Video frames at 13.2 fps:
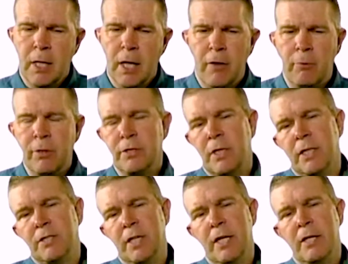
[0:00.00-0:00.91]
And the reason
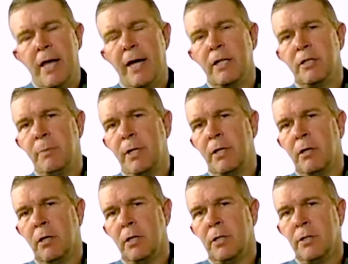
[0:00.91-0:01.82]
I say that is
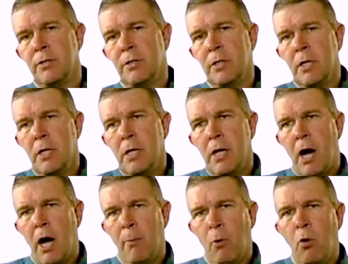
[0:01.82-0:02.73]
because
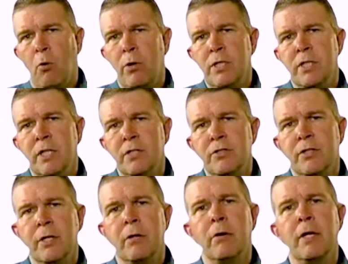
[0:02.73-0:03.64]
I'm always
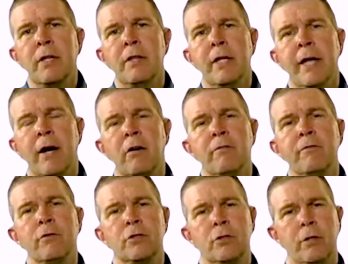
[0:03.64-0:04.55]
considering the air
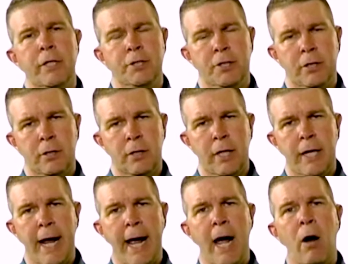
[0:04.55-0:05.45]
infiltration
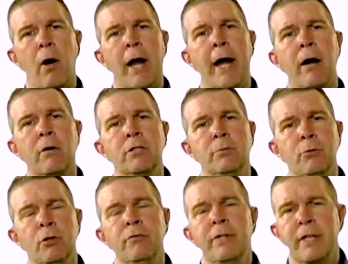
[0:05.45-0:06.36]
and how air is
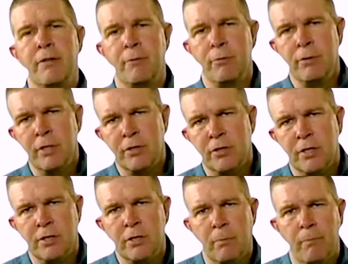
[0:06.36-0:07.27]
moving through this
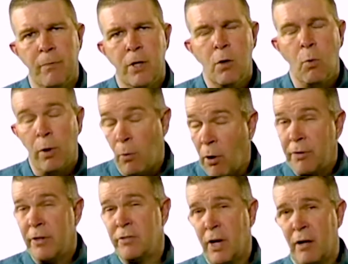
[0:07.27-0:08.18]
system. We
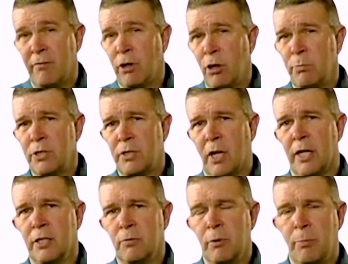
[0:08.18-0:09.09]
want this envelope as
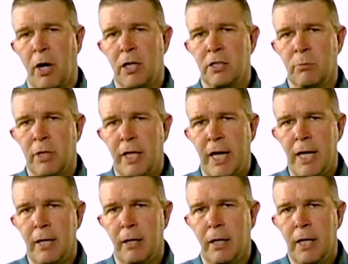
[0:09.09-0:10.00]
tight as we possibly
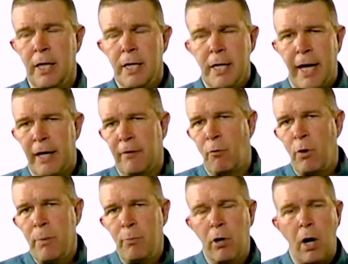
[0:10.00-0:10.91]
can. And
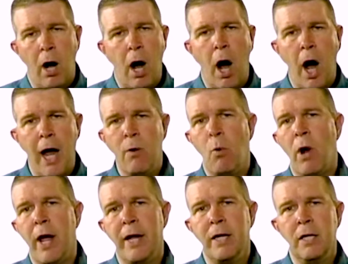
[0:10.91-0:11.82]
if we put a
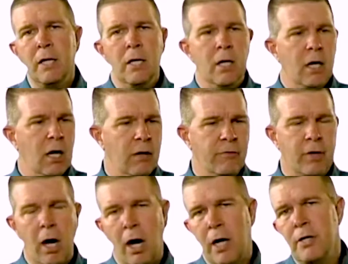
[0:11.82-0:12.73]
highway
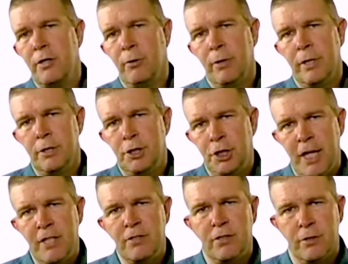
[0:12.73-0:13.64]
of conduit
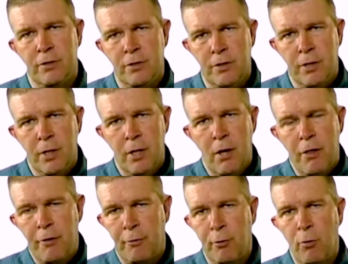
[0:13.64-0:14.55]
chases
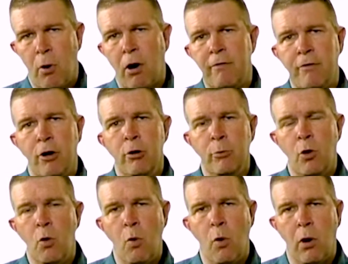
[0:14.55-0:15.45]
through our foam
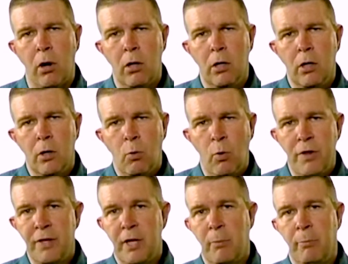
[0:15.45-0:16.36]
core
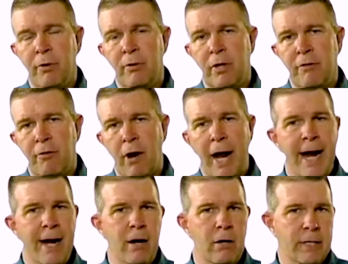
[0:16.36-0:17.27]
with the ability for
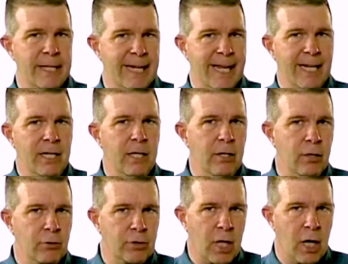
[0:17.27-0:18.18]
air to get into
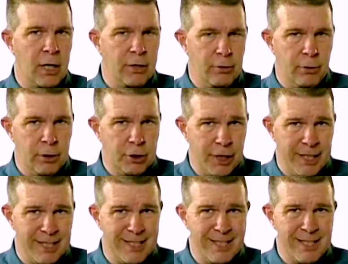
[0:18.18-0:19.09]
those conduit
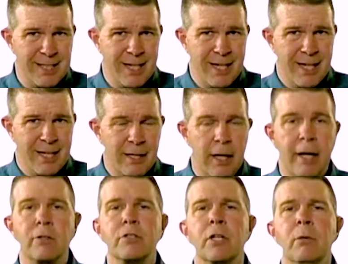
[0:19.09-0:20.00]
chases, then
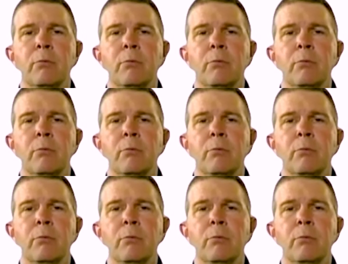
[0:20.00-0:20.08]
air is going to